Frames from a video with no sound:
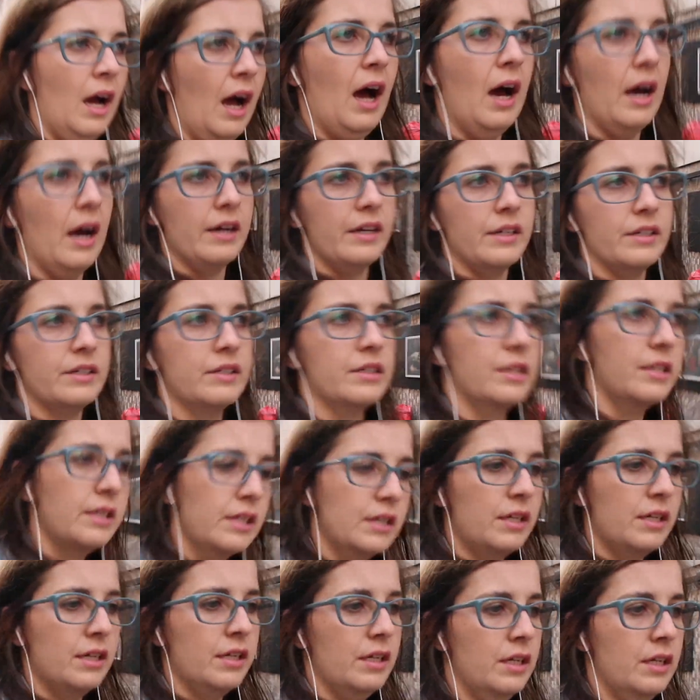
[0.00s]
And
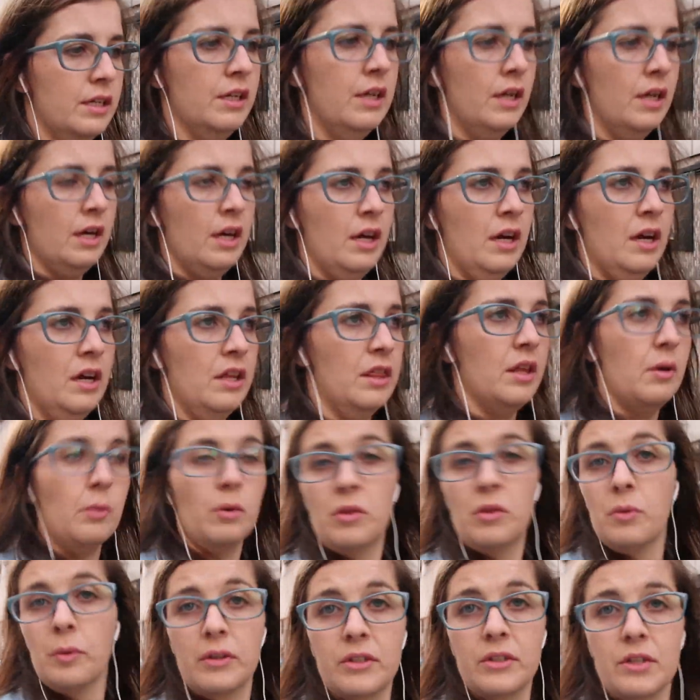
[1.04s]
they were
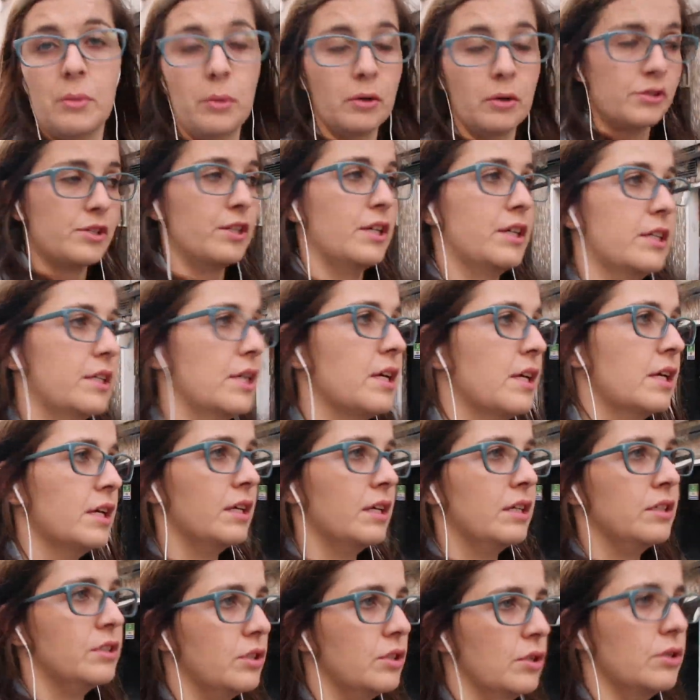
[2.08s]
the ones I wanted.
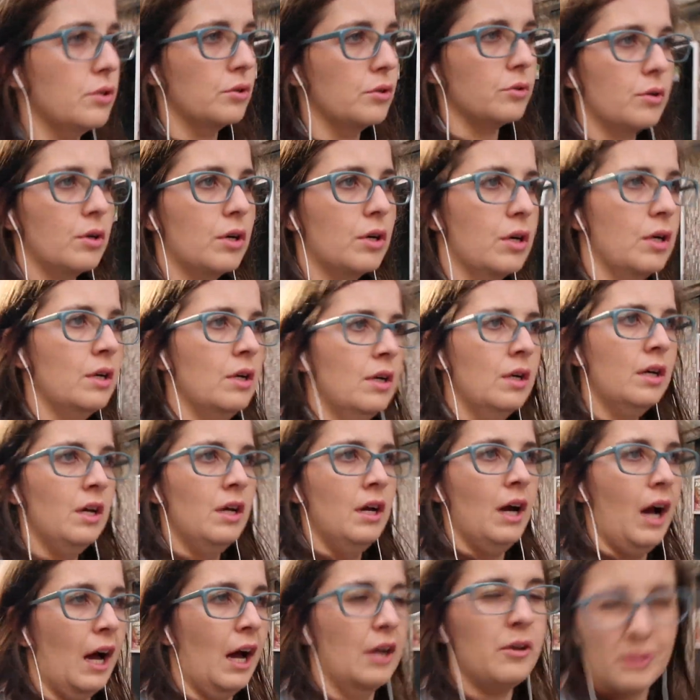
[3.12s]
So
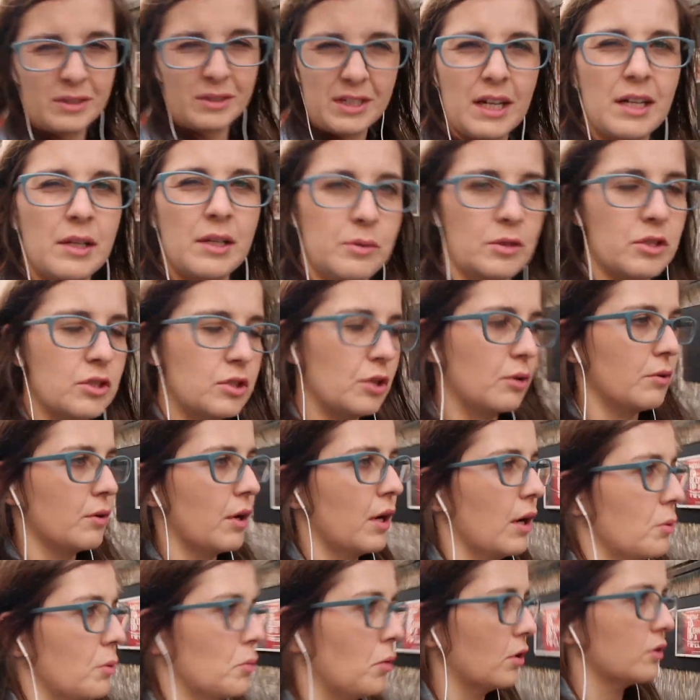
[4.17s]
I know exactly which
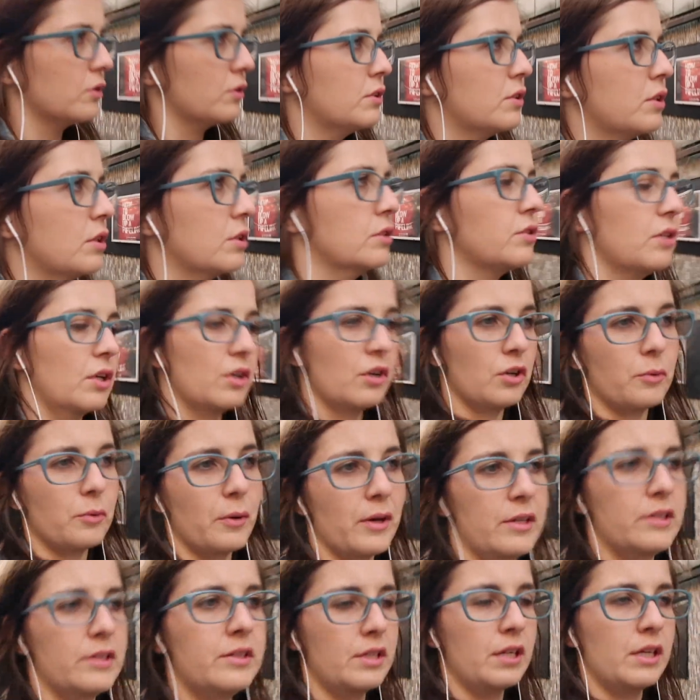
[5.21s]
donut I want, so I've gotta
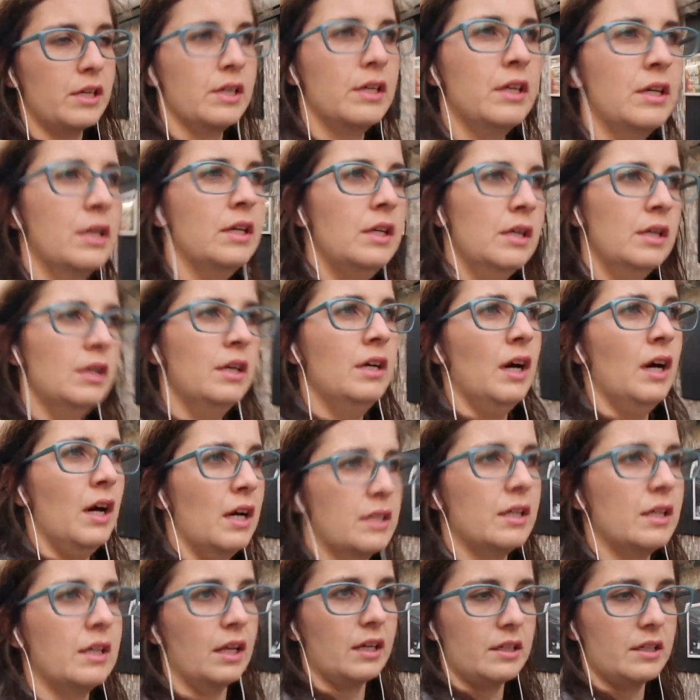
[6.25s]
wait
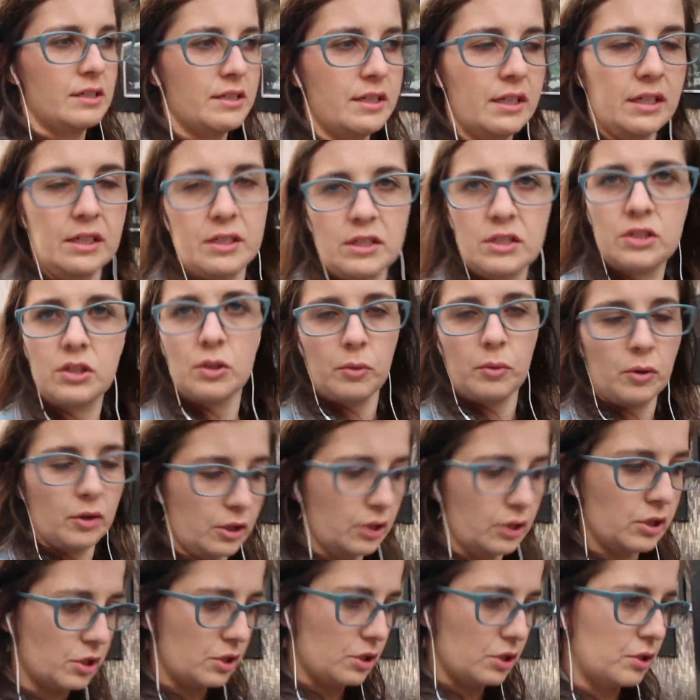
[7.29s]
until last done. So what I'm
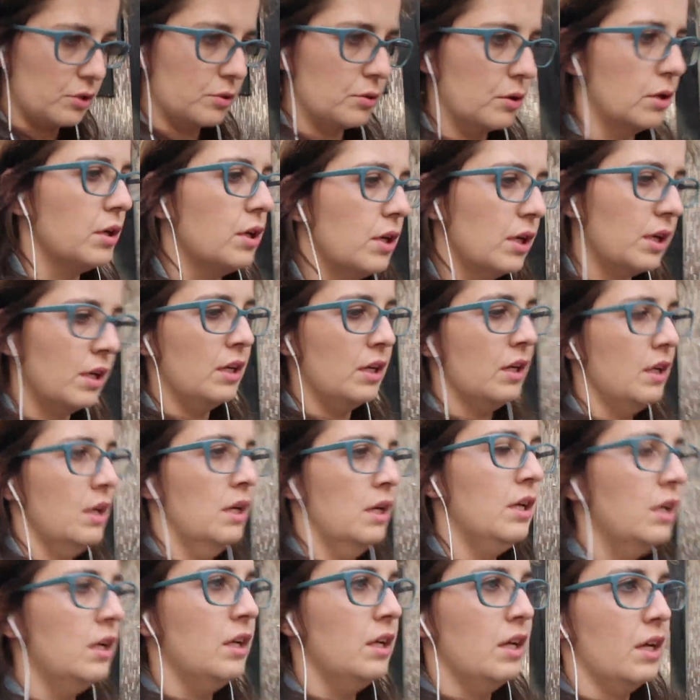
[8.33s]
gonna do
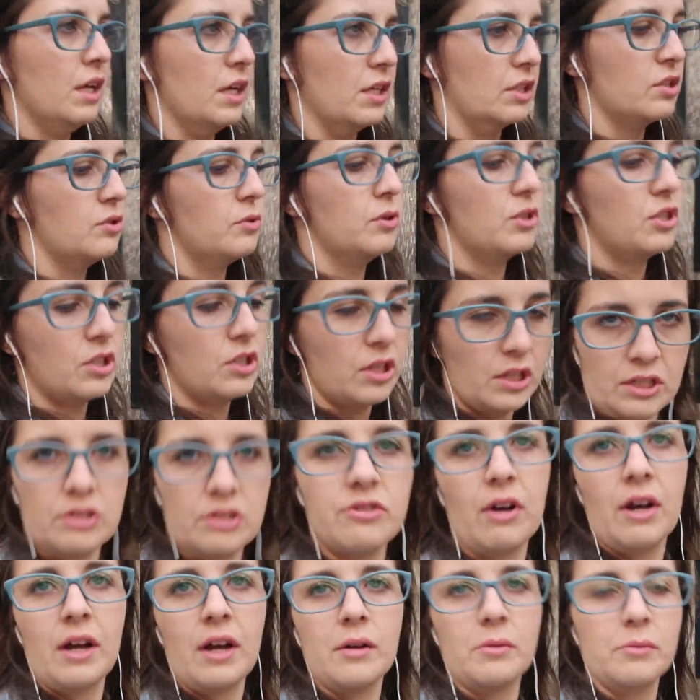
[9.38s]
is switch things
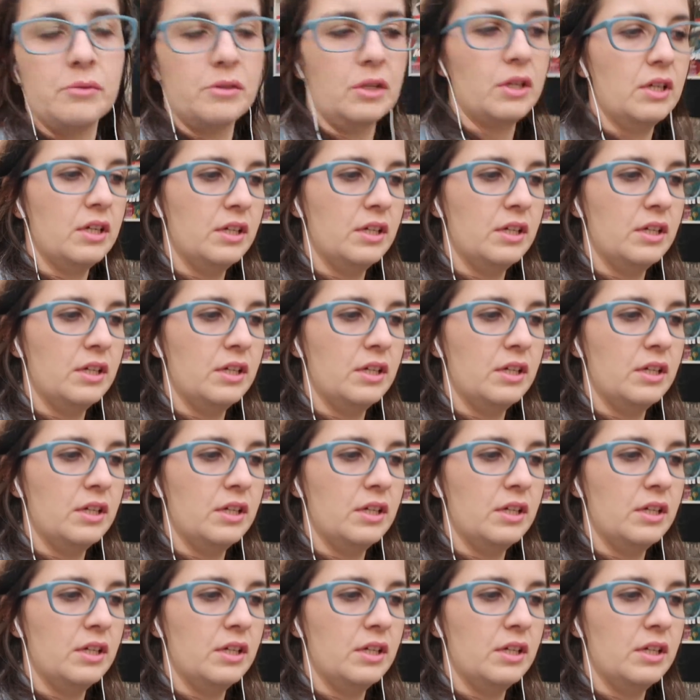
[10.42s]
around.